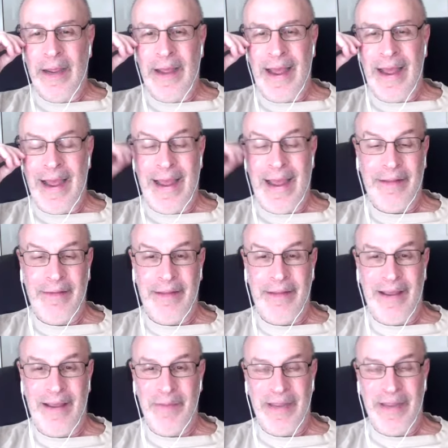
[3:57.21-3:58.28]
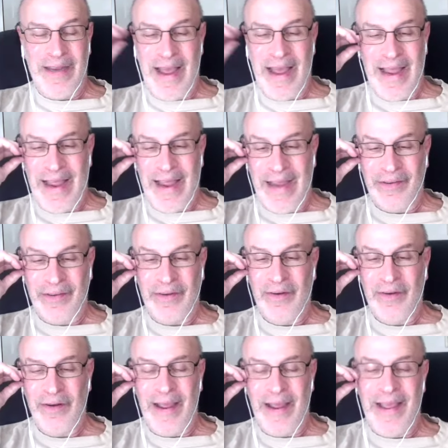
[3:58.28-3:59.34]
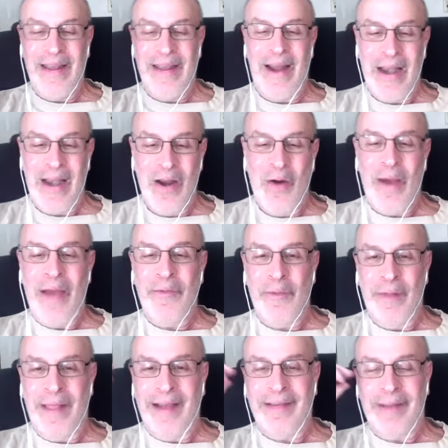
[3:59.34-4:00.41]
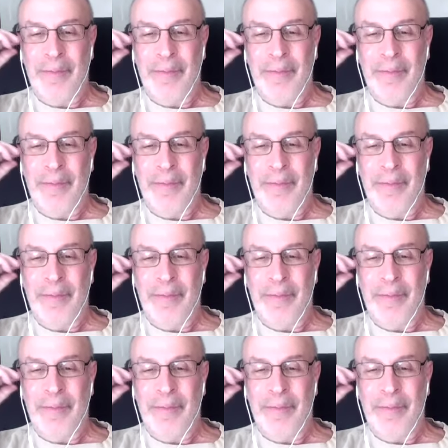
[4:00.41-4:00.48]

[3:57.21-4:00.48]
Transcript: I just couldn't. I know everyone likes to